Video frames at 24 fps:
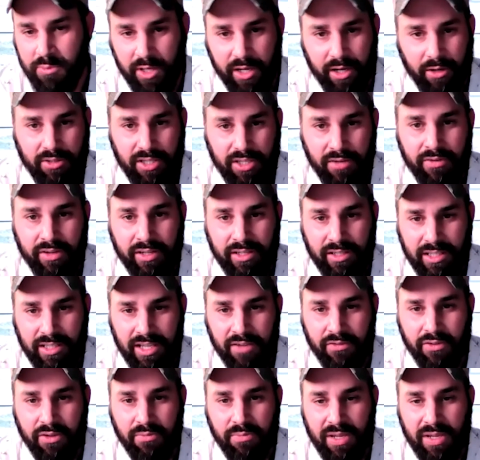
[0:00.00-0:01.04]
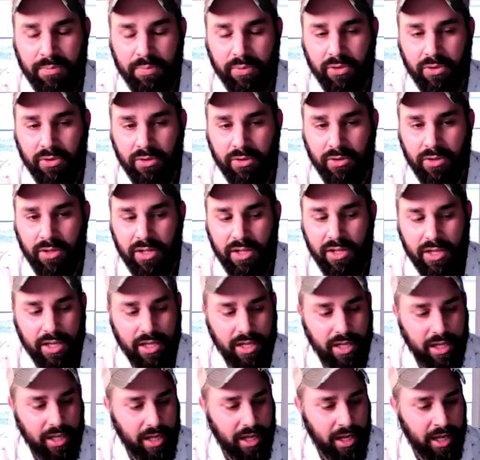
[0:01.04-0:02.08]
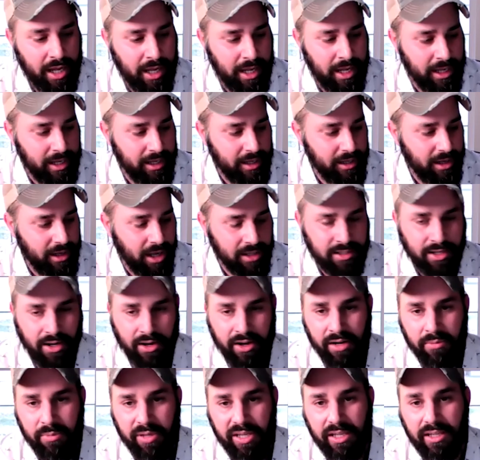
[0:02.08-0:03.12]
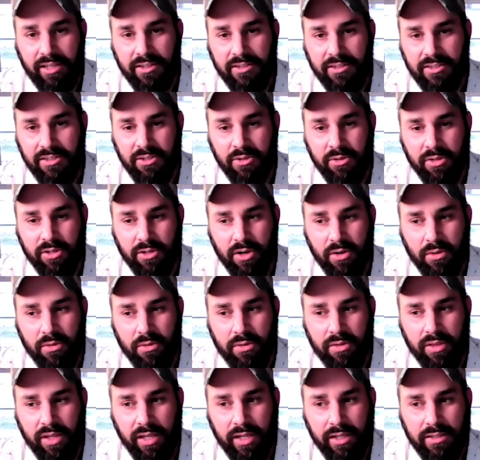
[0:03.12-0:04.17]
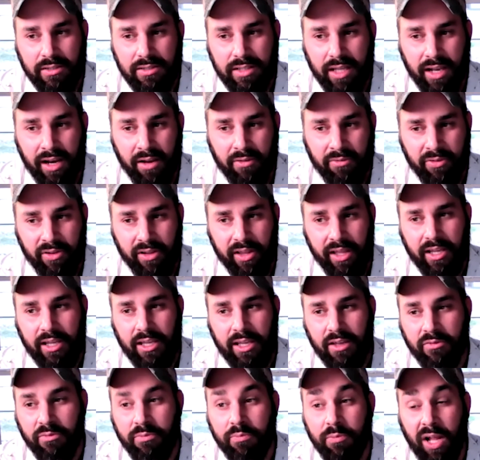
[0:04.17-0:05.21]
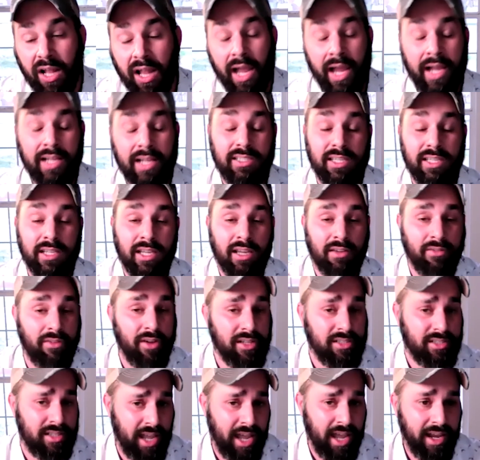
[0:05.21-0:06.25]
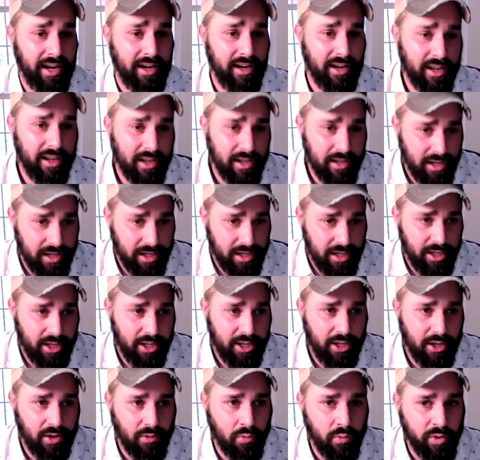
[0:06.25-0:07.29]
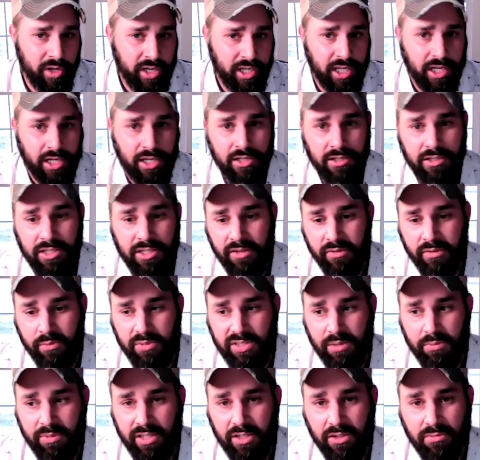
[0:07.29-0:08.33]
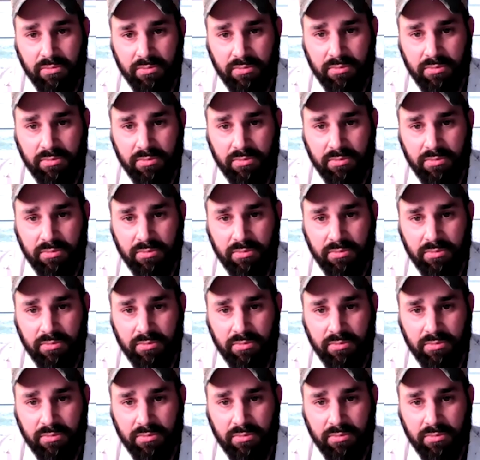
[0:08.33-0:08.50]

giving people autonomy to do their own things. And I feel like if clients can give us that, we can give them something